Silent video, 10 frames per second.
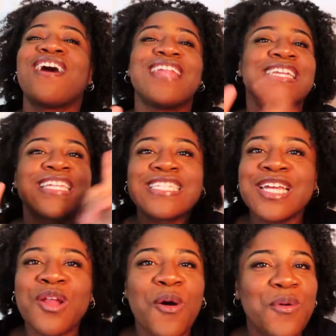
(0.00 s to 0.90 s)
Like, this
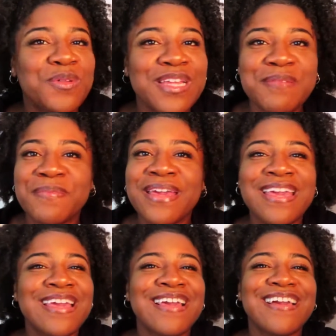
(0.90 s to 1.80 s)
can only
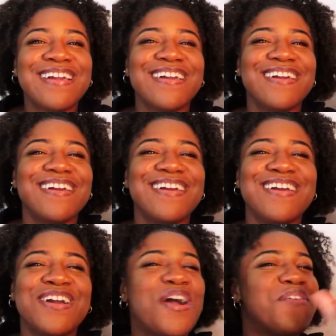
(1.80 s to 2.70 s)
be
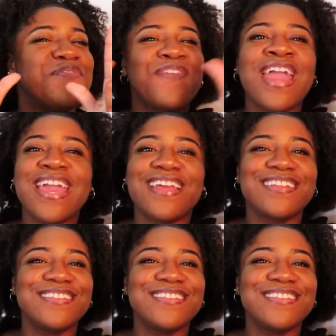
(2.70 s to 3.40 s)
fate.